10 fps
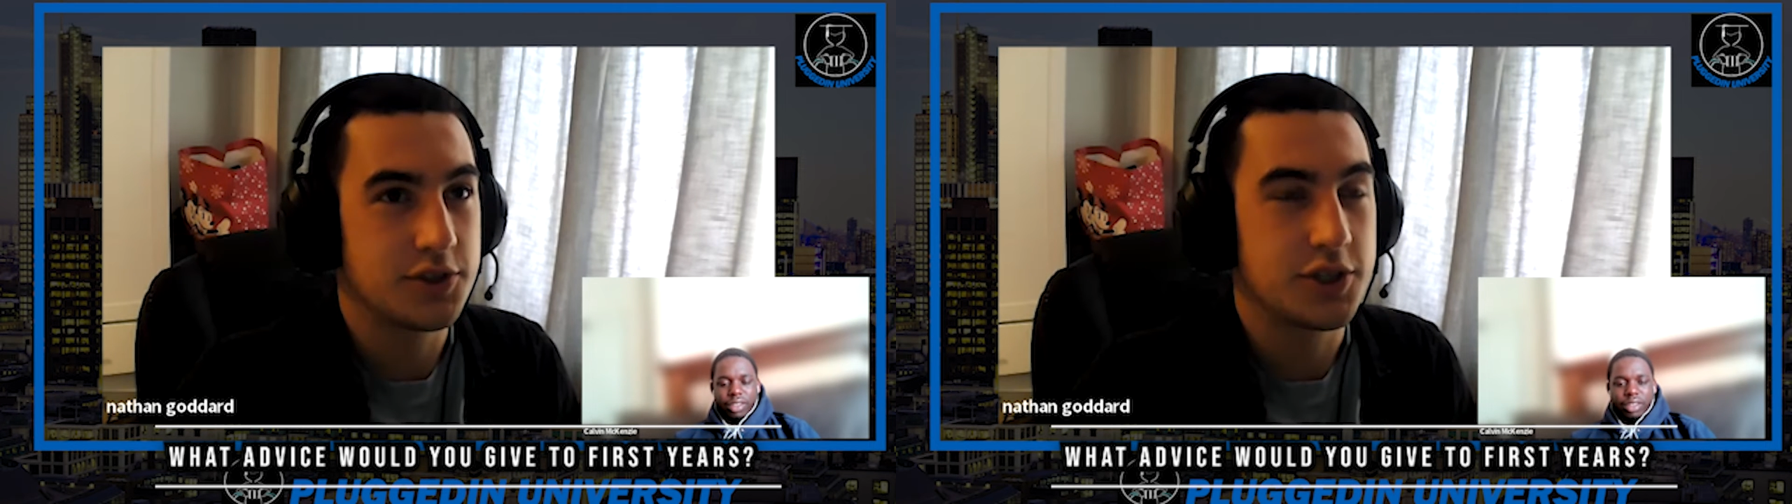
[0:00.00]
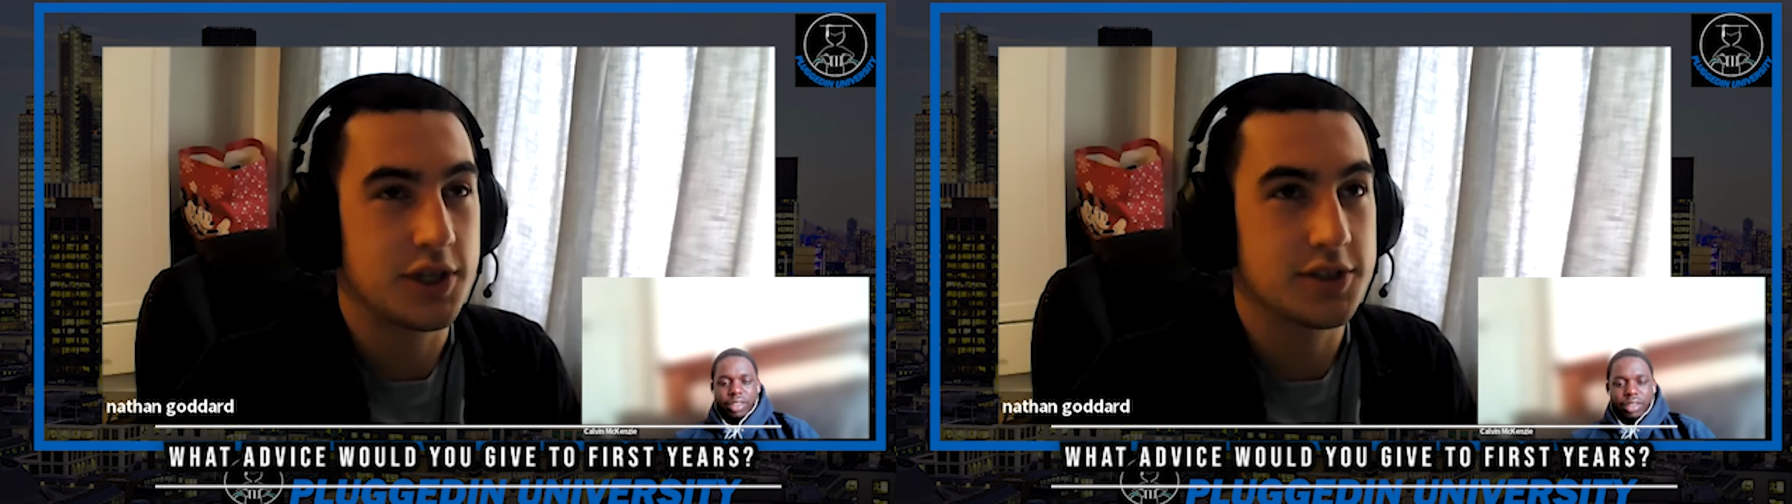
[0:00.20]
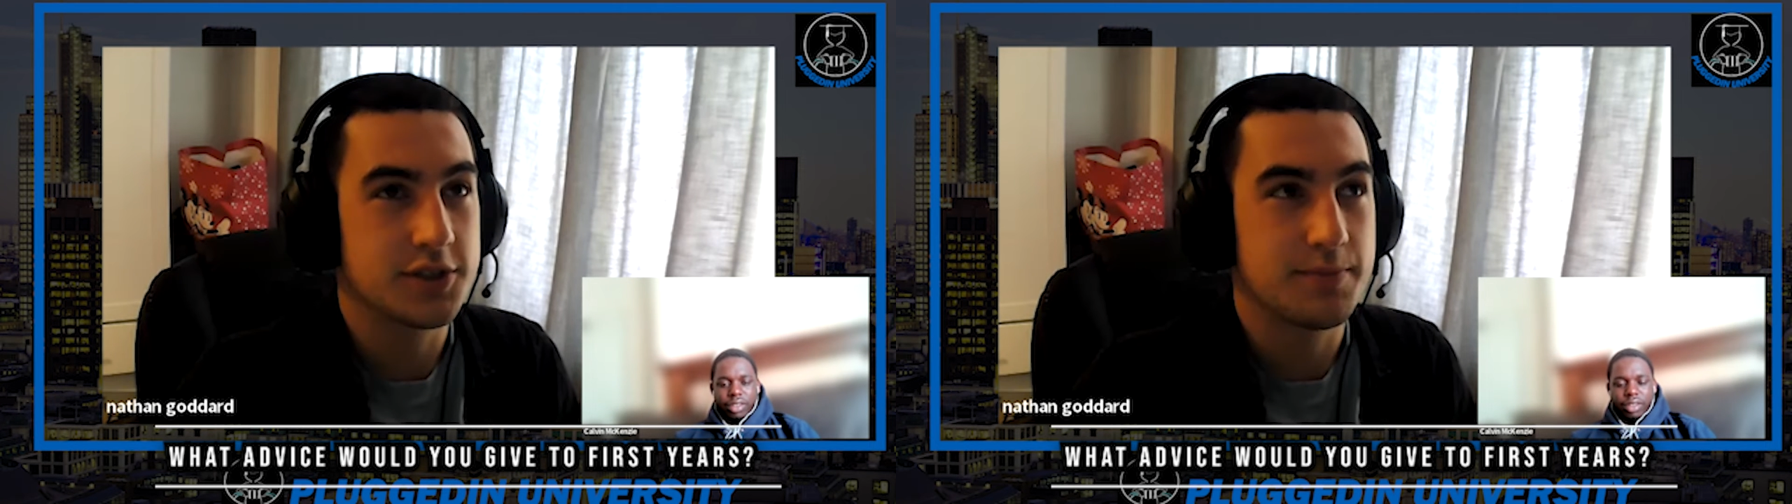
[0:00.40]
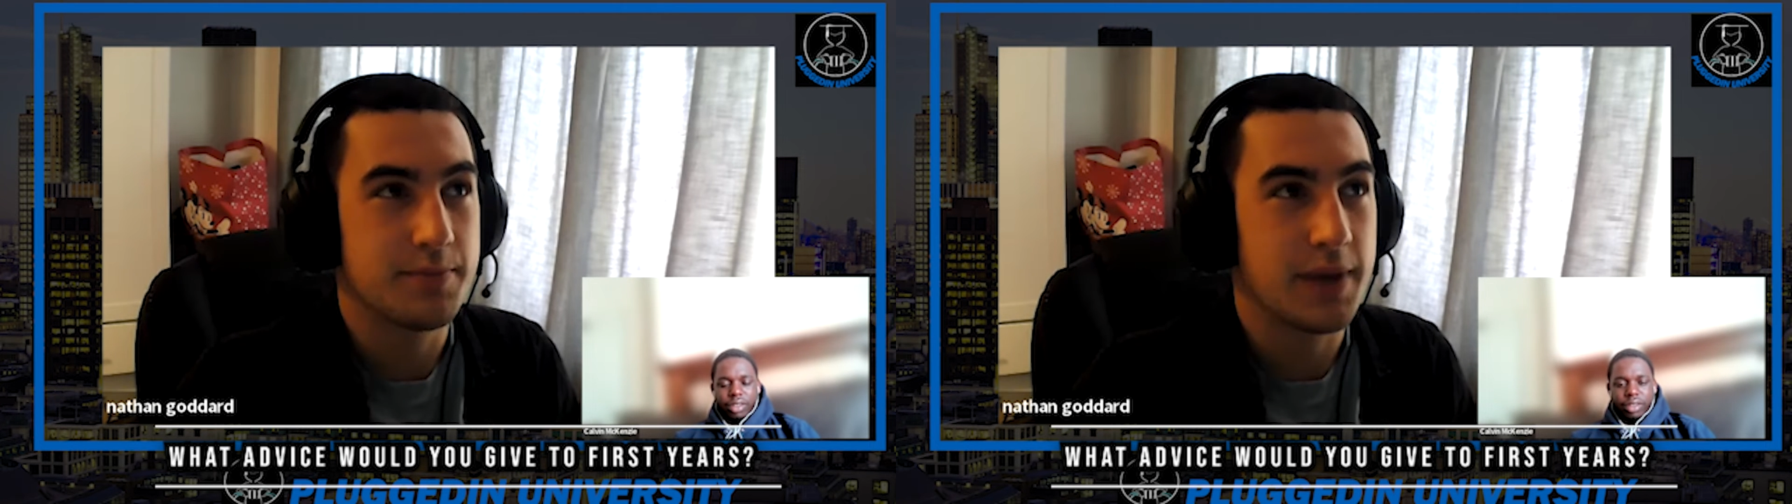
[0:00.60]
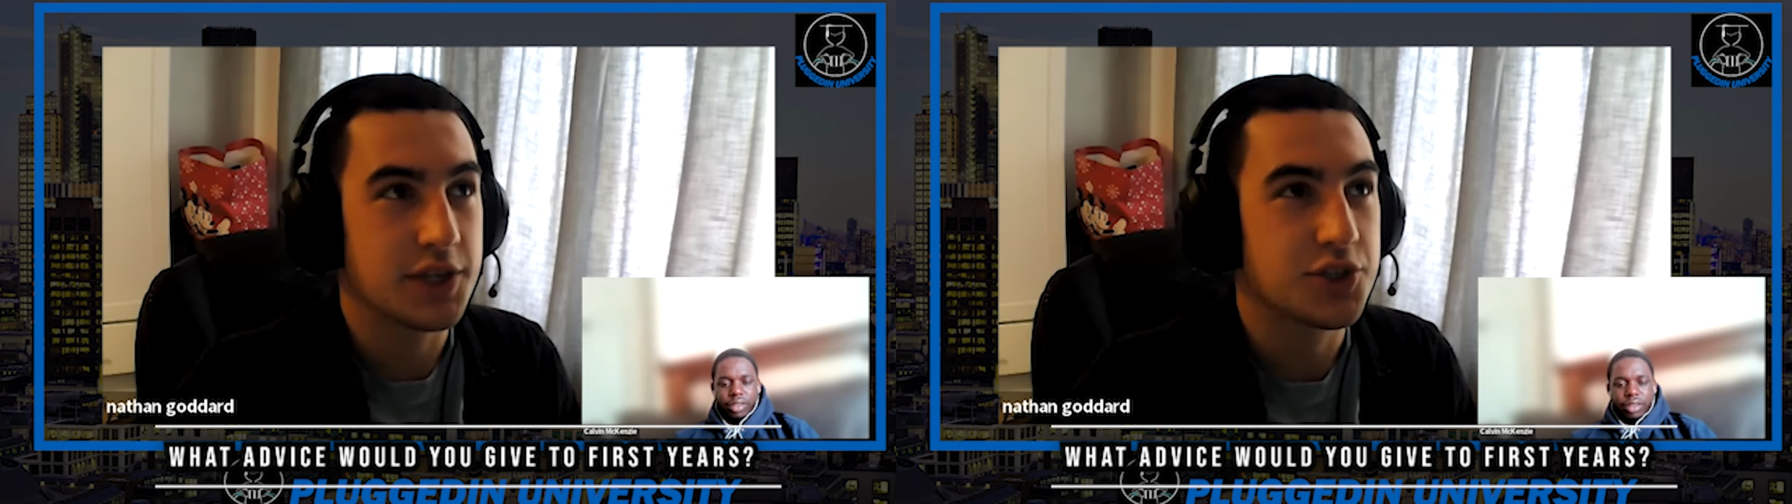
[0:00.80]
just
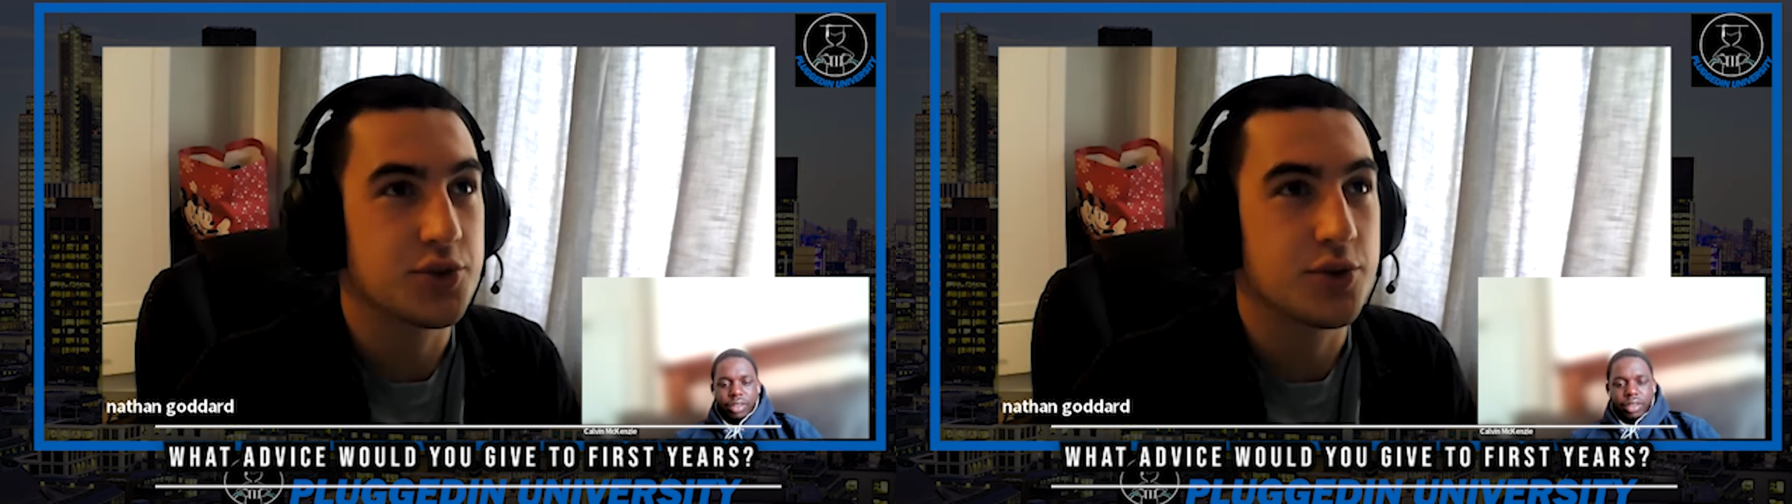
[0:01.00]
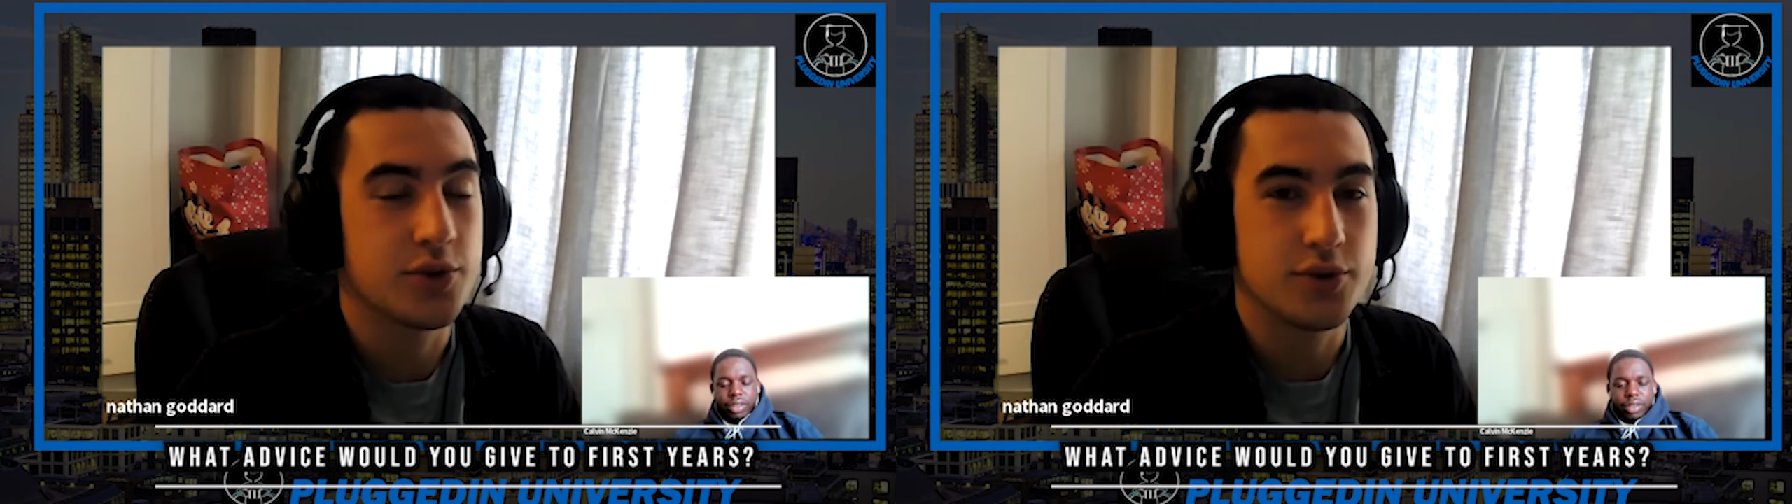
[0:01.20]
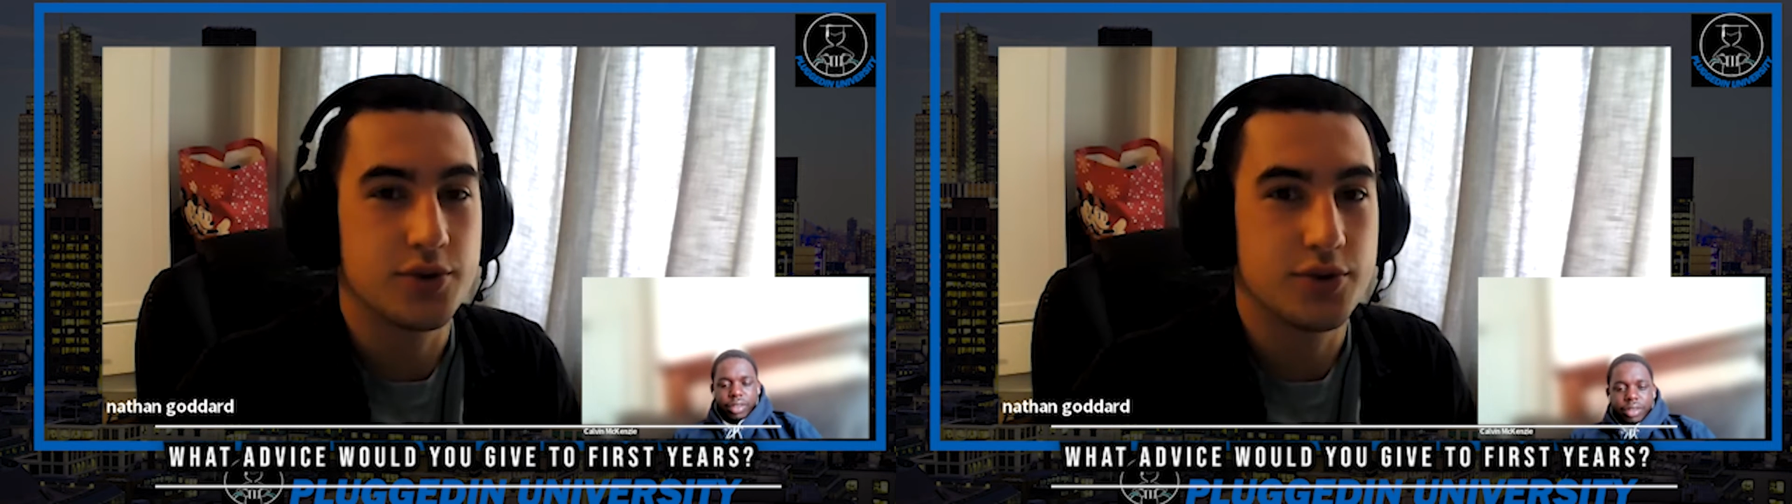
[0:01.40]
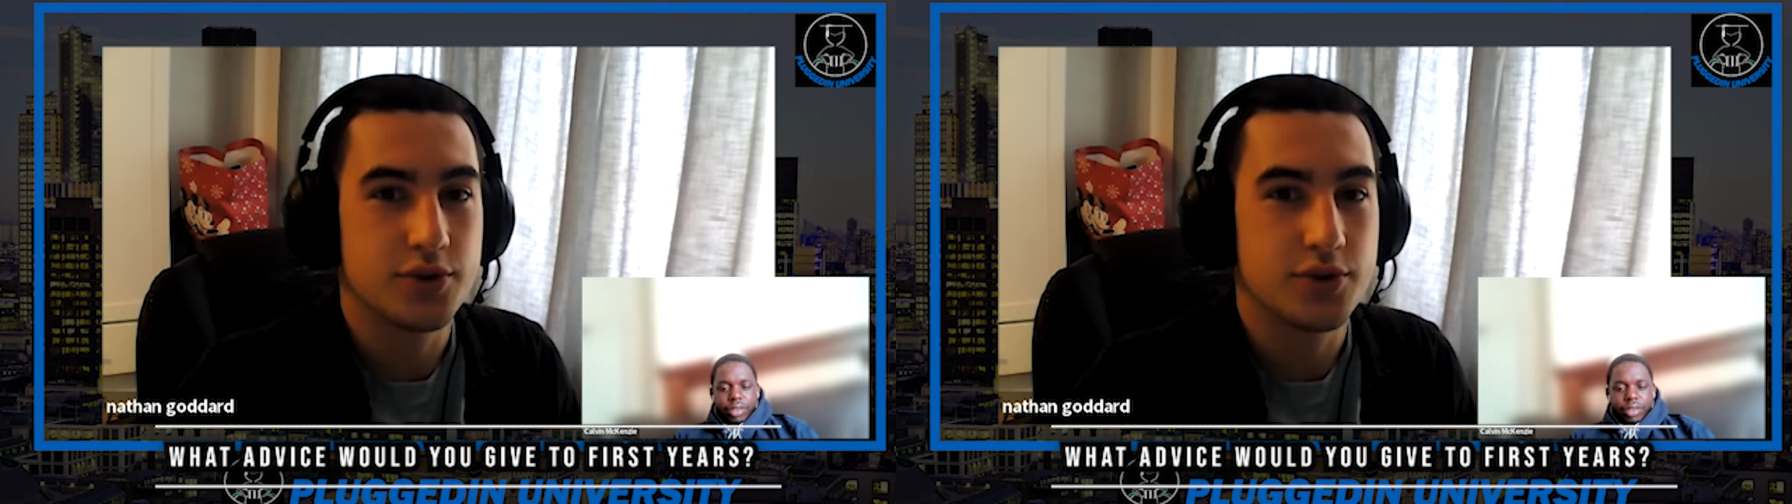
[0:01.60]
make sure